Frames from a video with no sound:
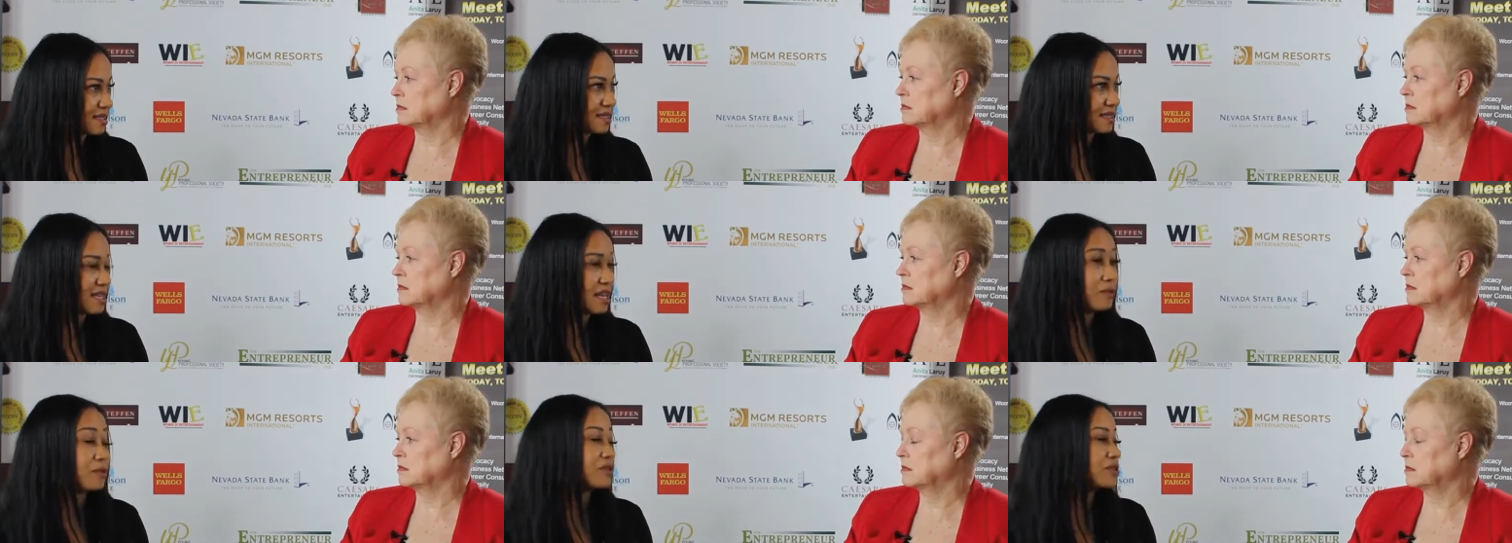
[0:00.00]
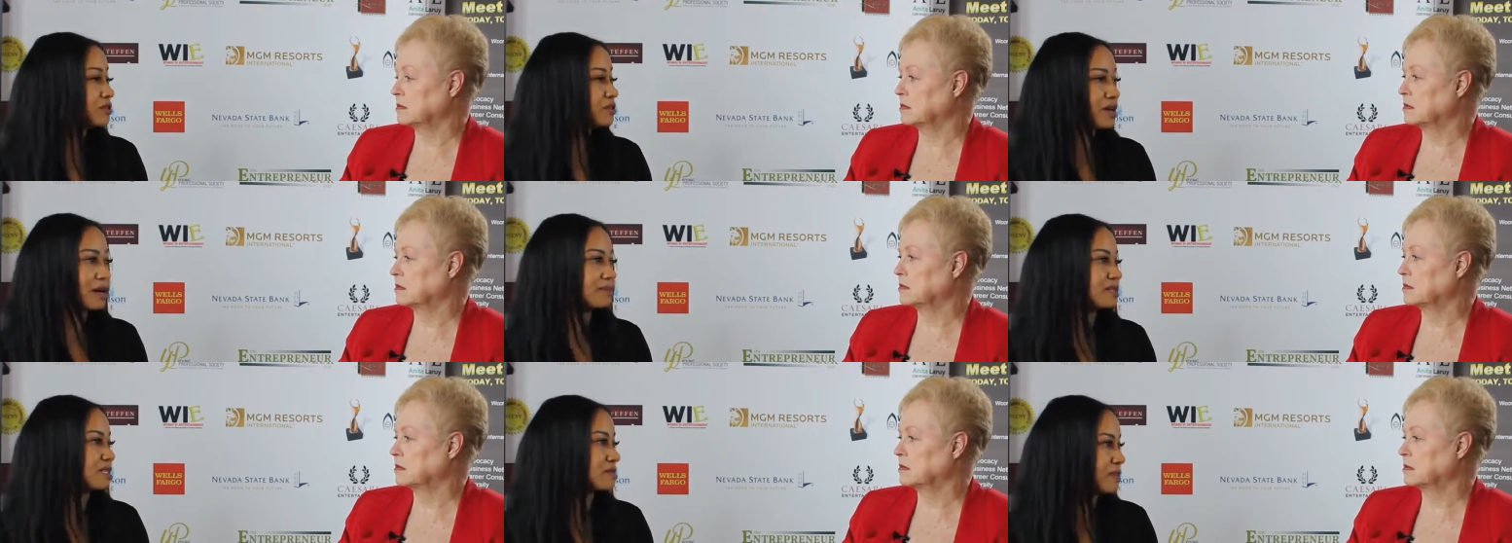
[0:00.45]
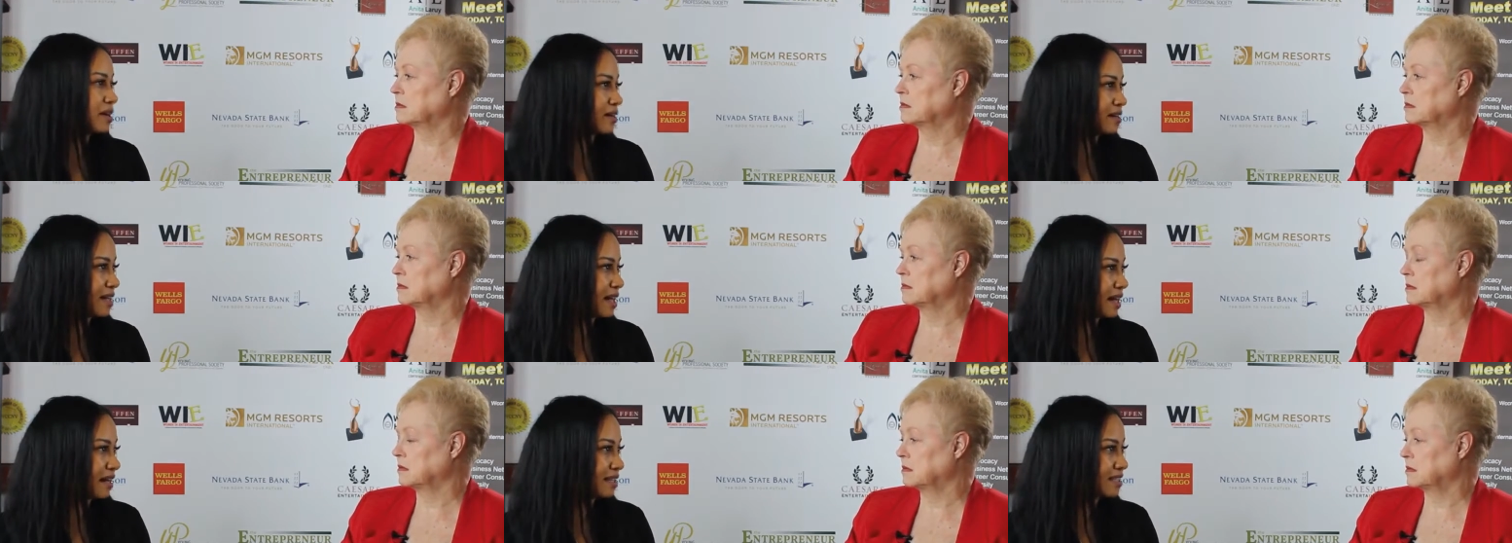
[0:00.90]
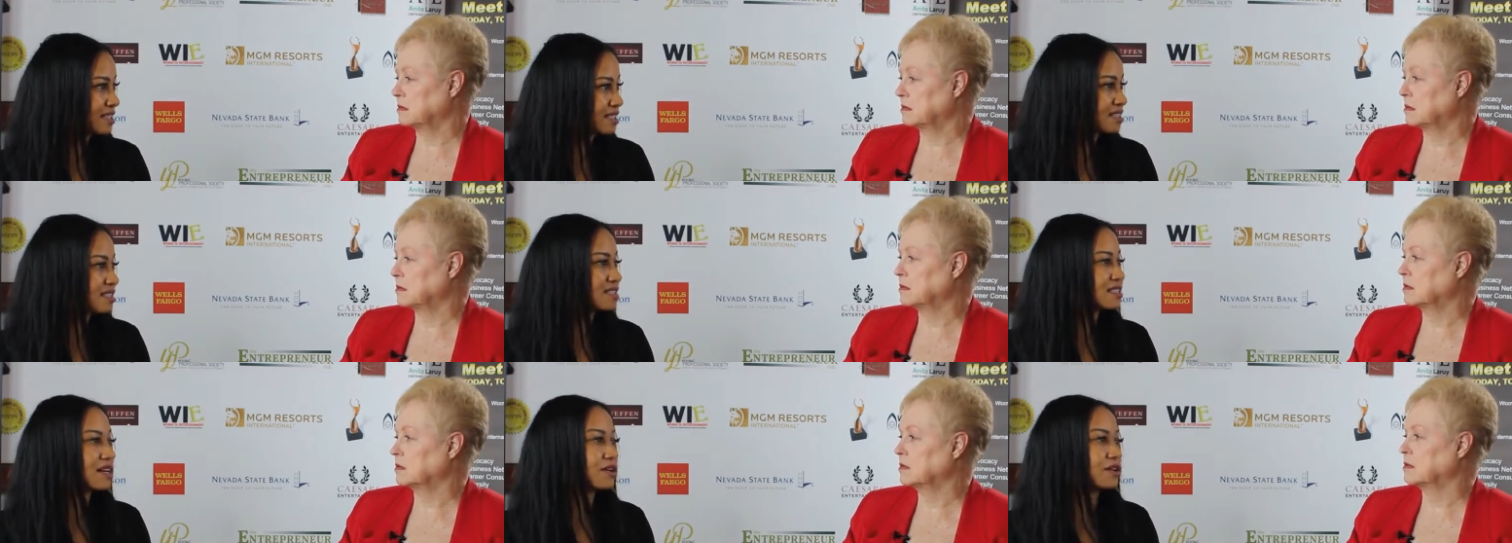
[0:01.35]
Speaker 1: It's just whether you come to me or not. It's
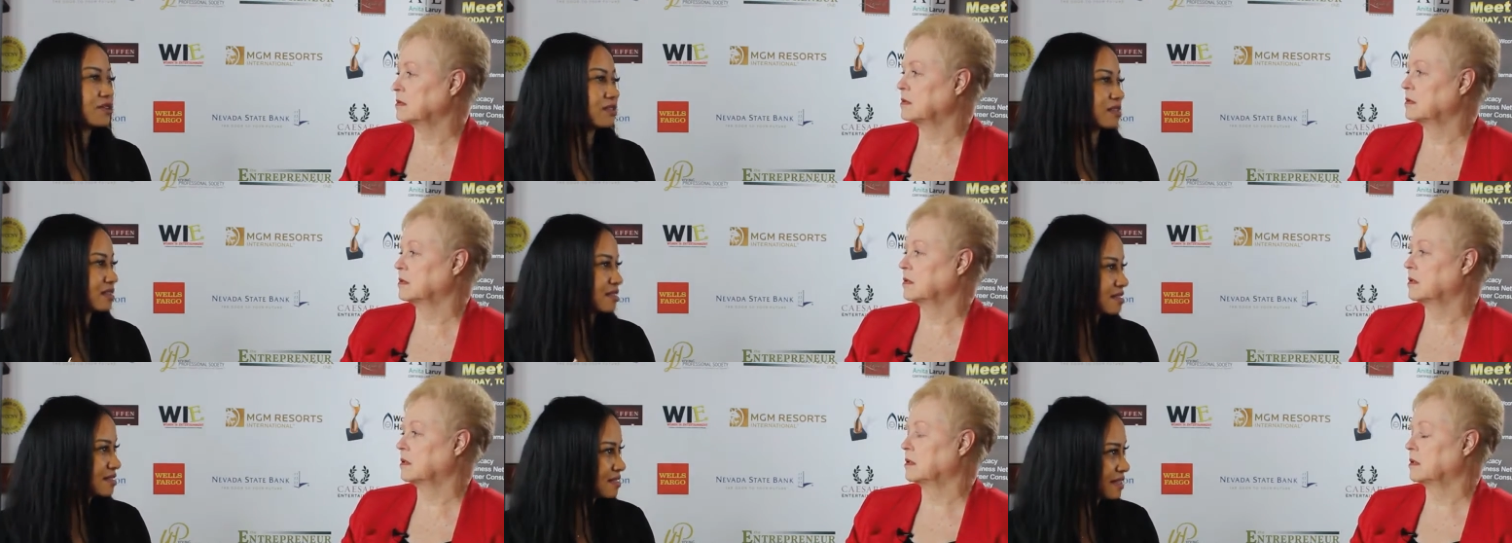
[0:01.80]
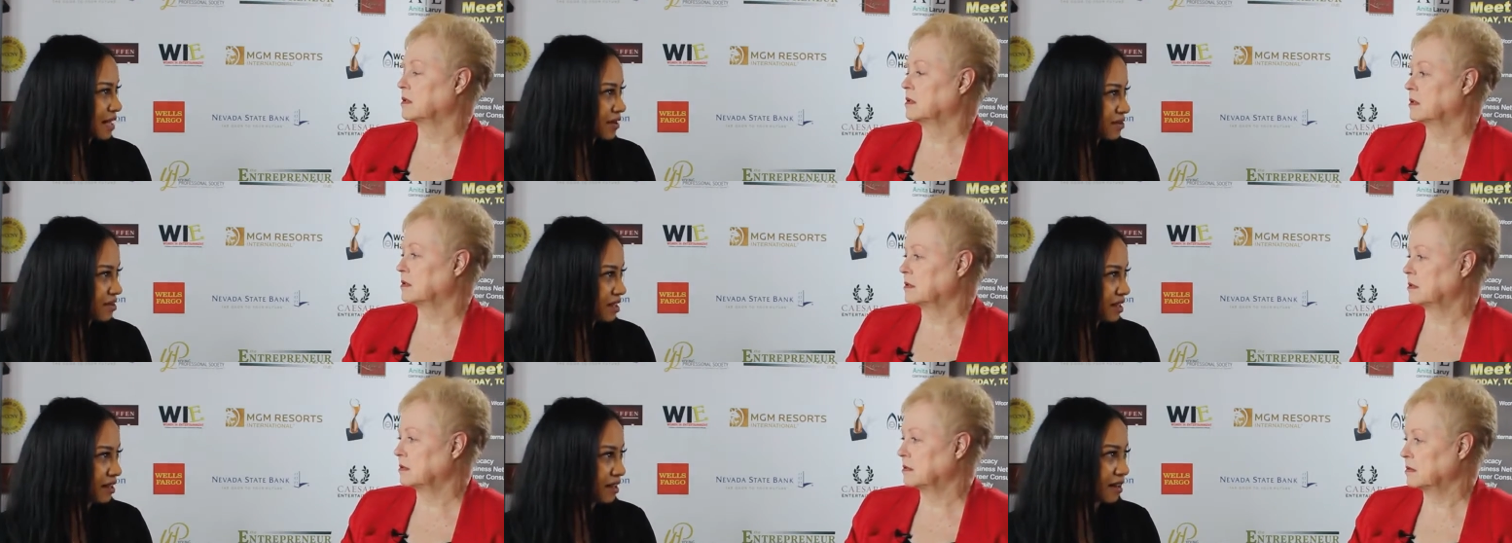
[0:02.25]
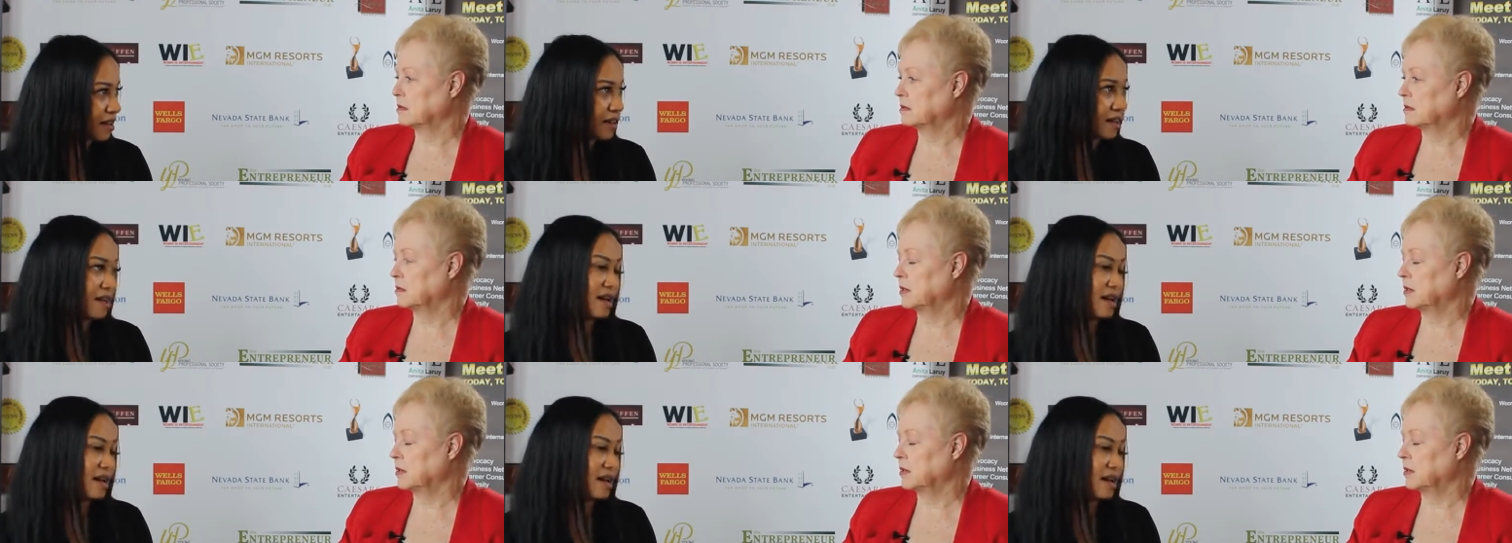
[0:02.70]
just to tell you that this is out there.